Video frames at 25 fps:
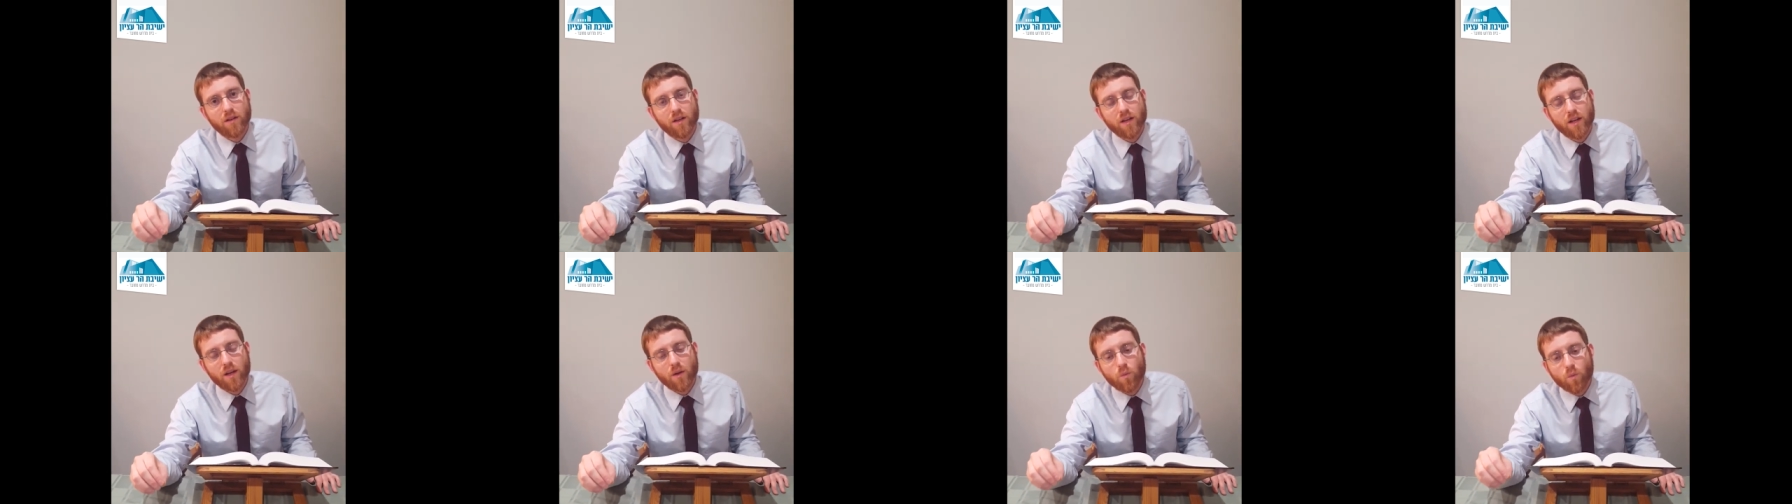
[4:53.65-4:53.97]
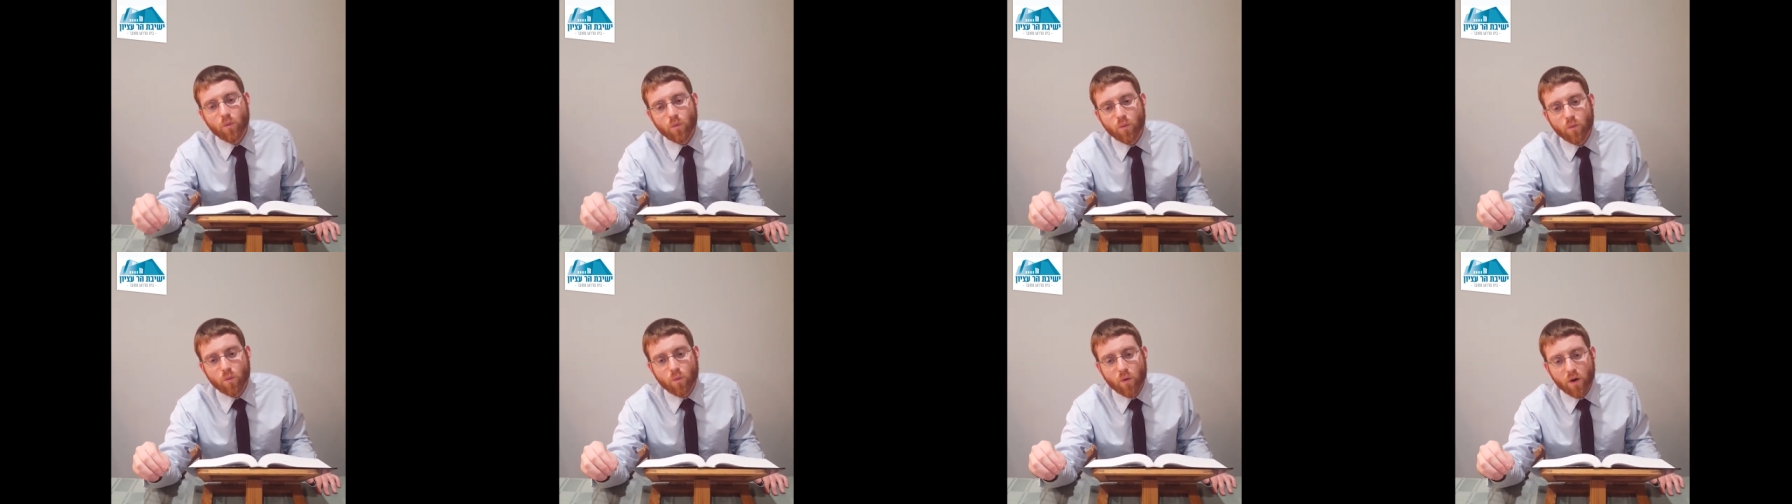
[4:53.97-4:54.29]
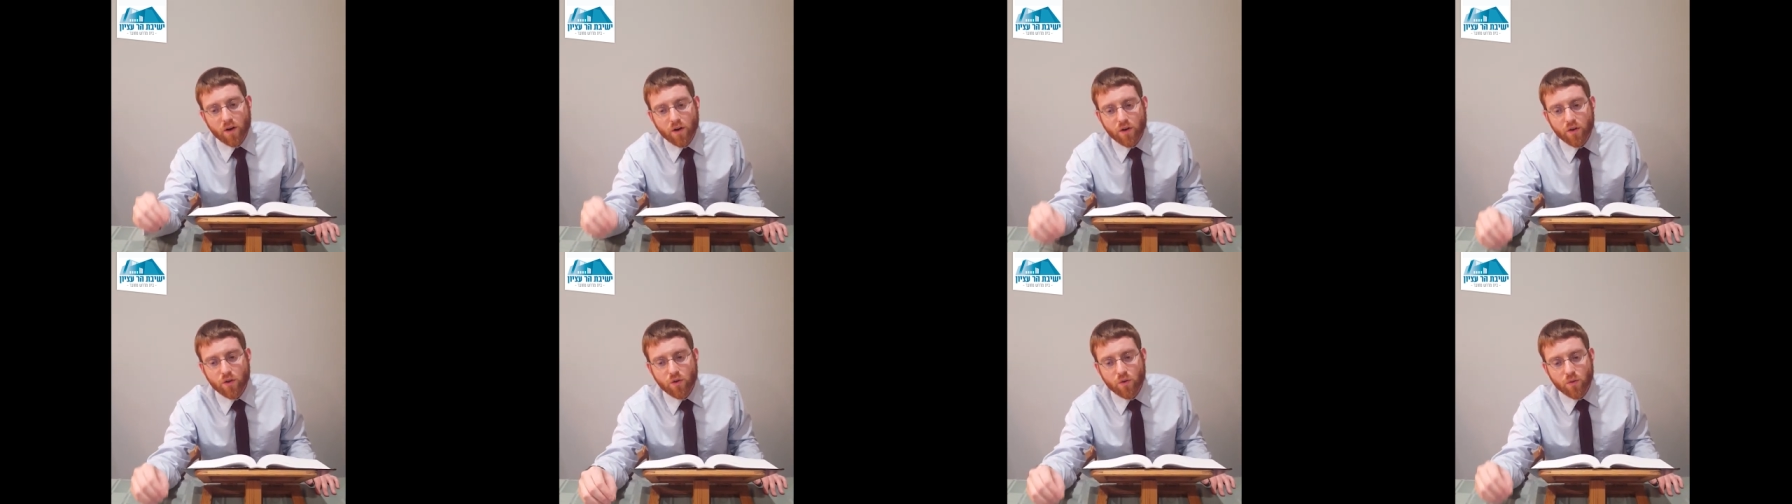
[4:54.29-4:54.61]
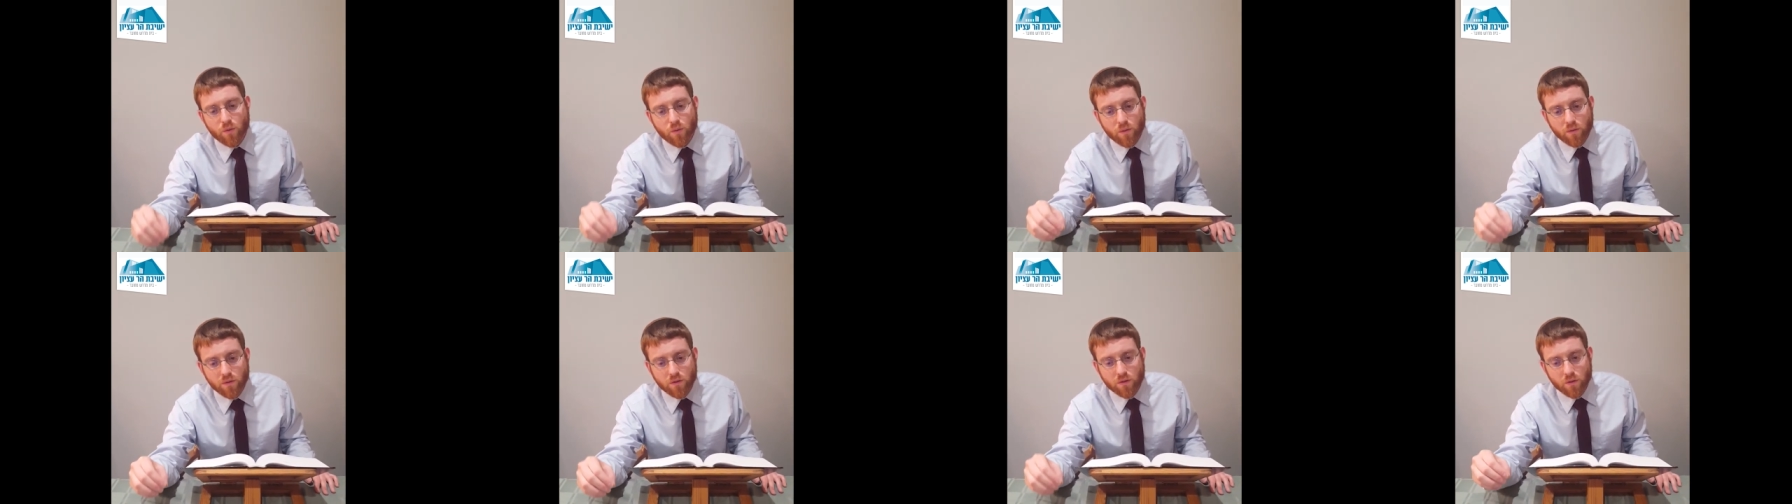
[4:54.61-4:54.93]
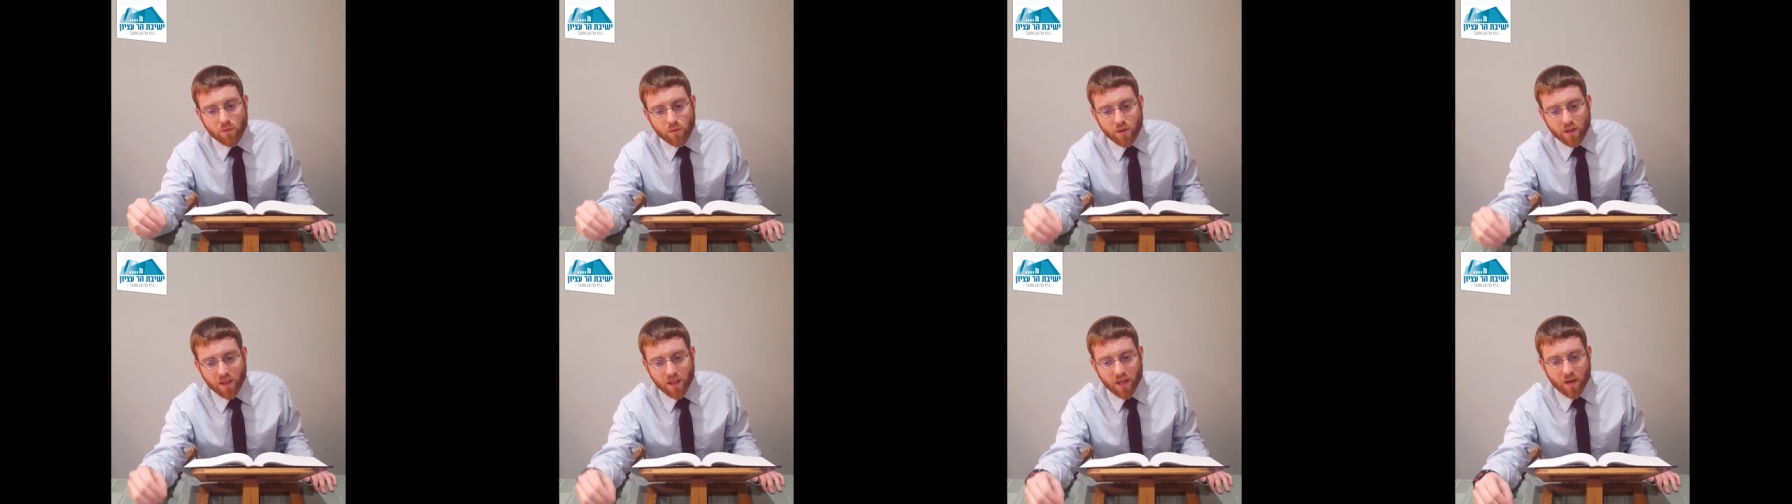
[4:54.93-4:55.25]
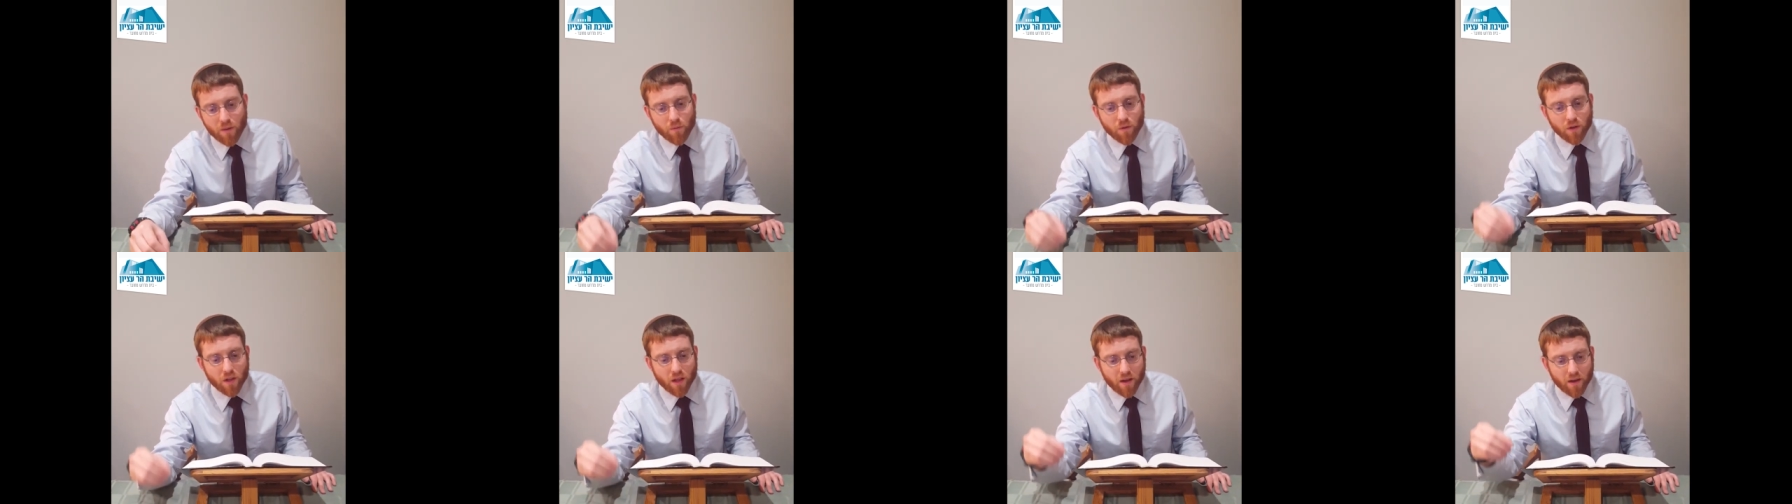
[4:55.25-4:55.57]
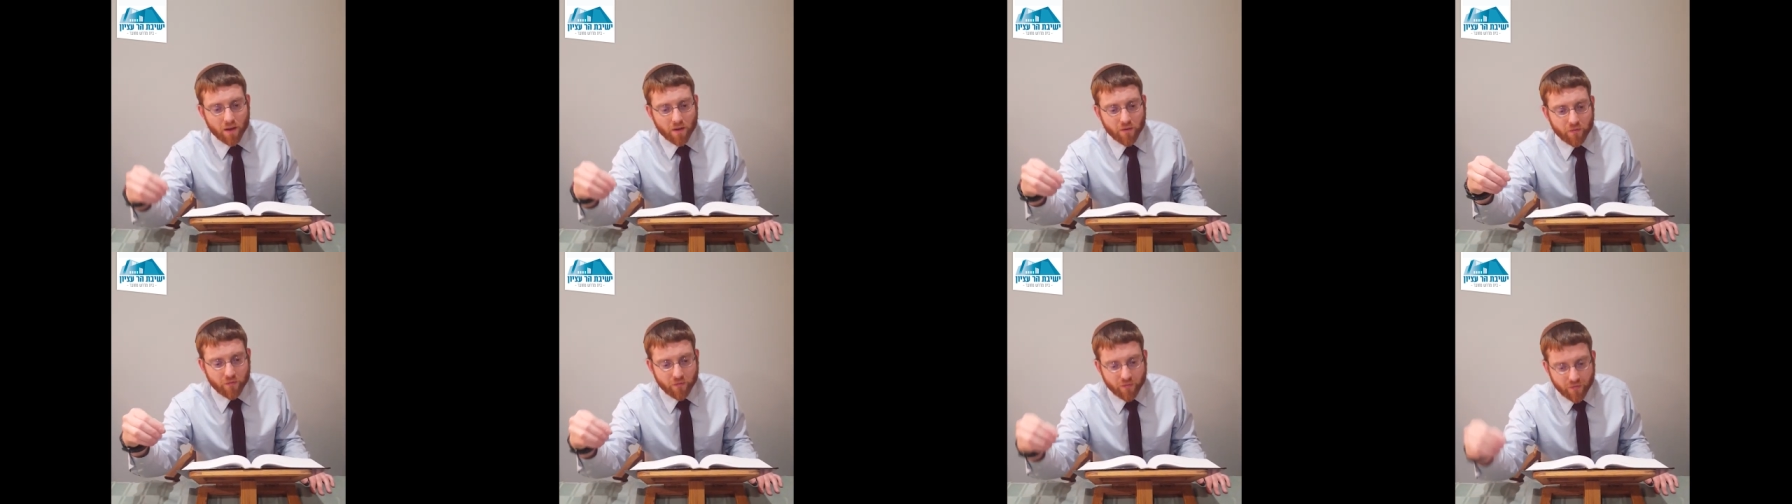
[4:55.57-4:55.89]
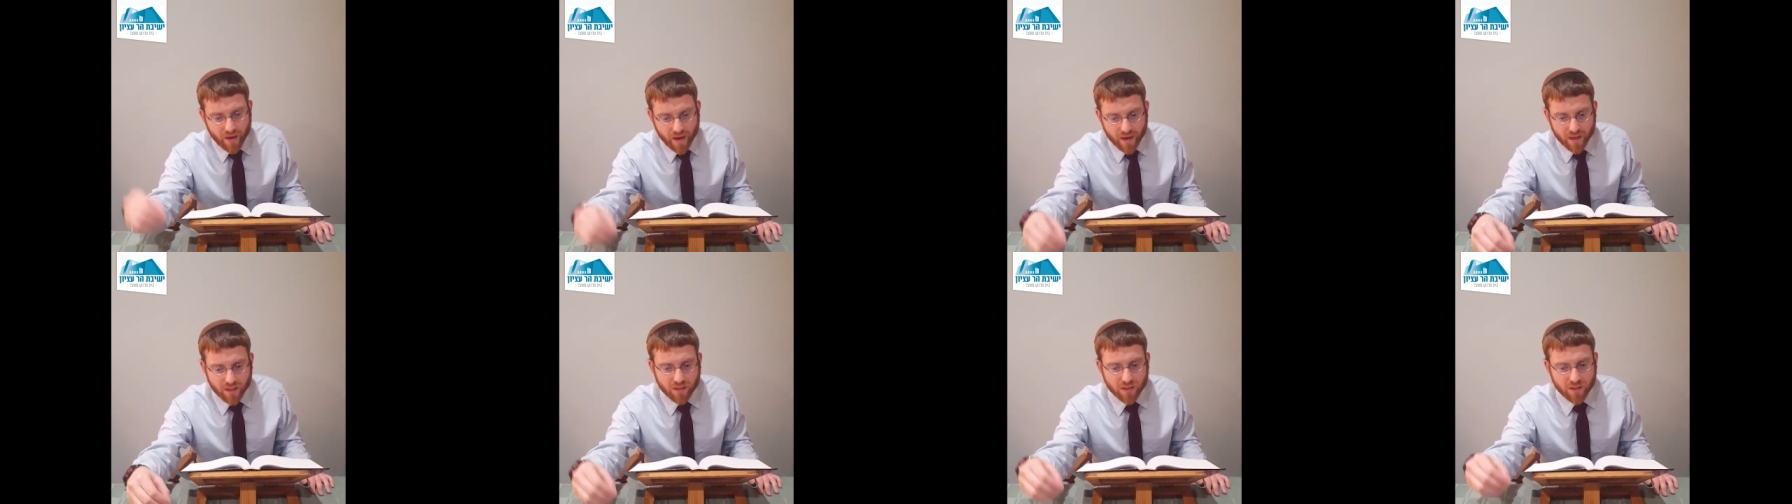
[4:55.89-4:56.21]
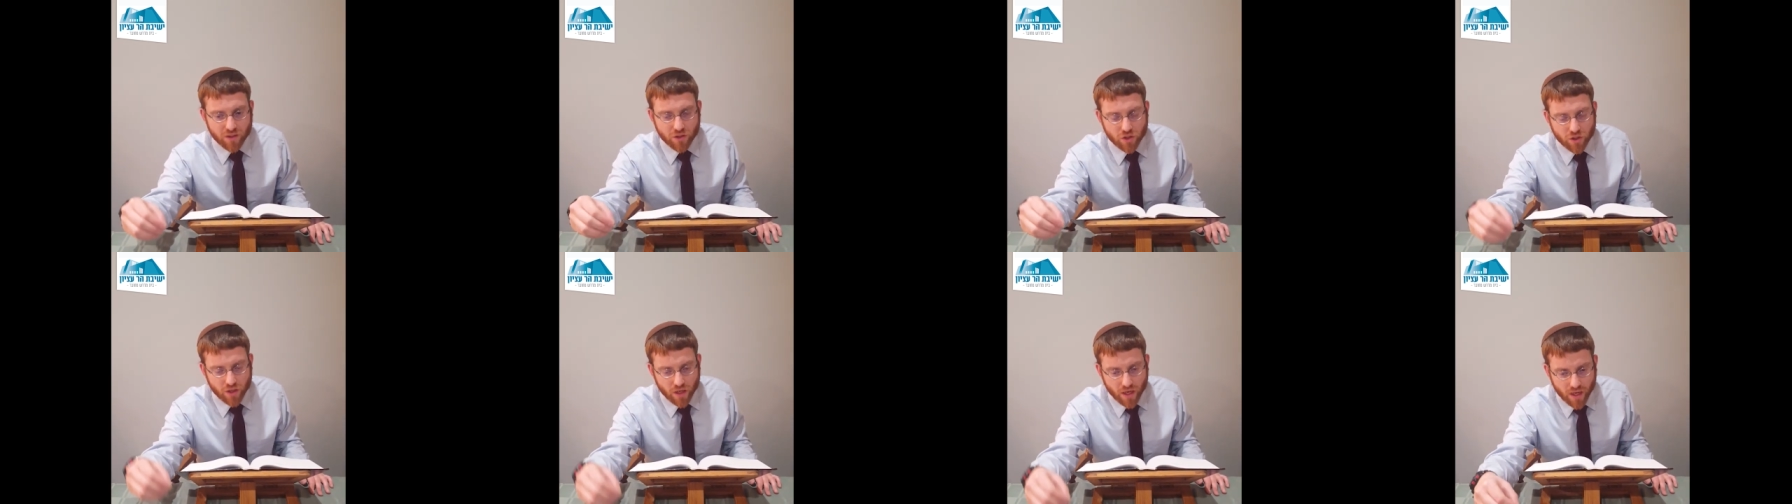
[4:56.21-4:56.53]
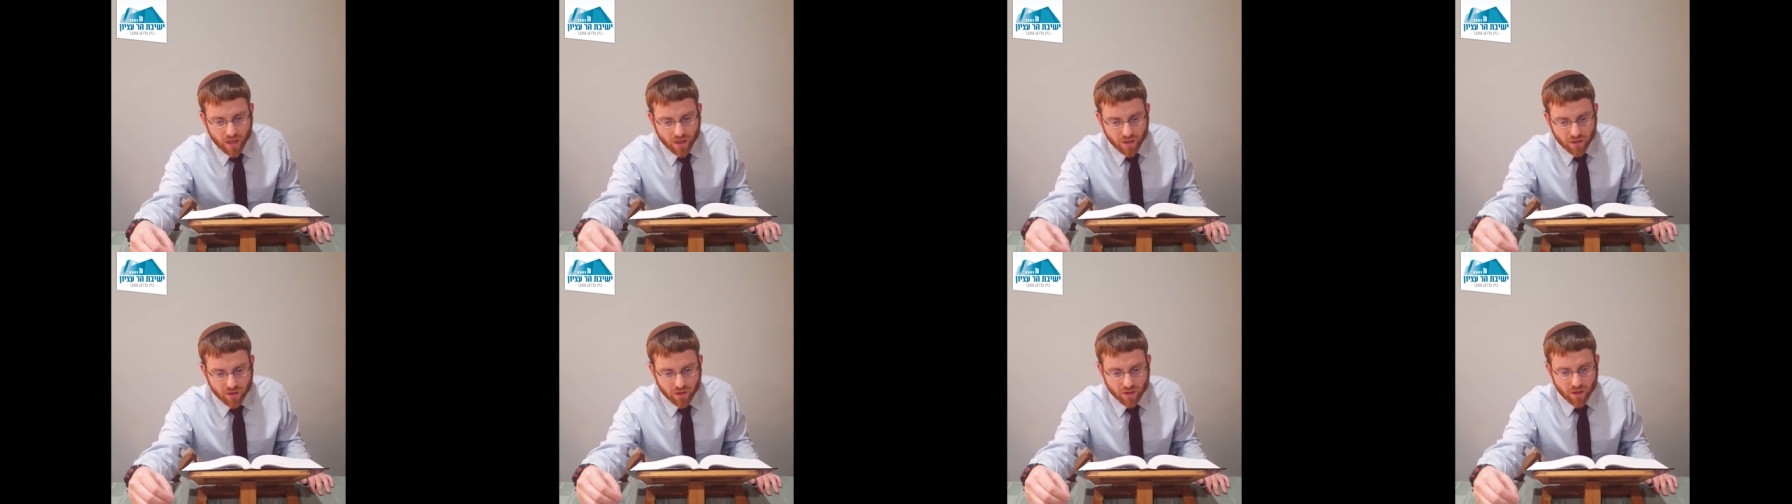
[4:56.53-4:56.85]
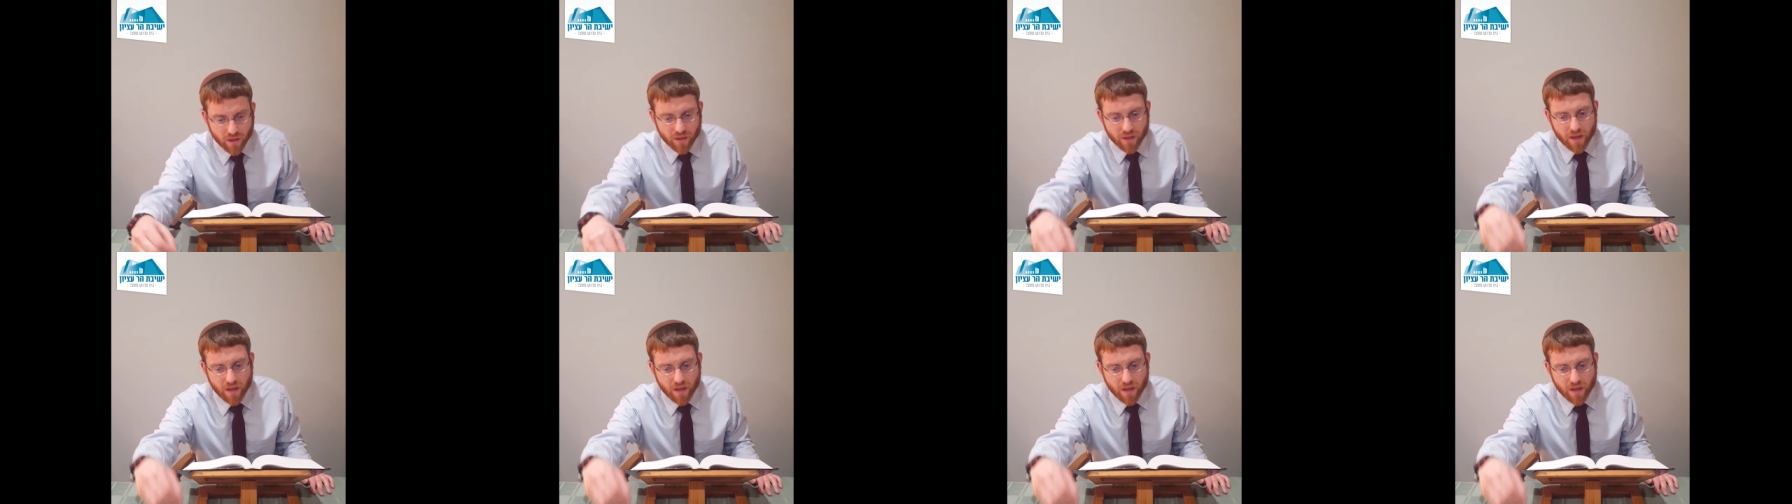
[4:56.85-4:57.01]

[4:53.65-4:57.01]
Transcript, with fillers: And what are you doing that will affect change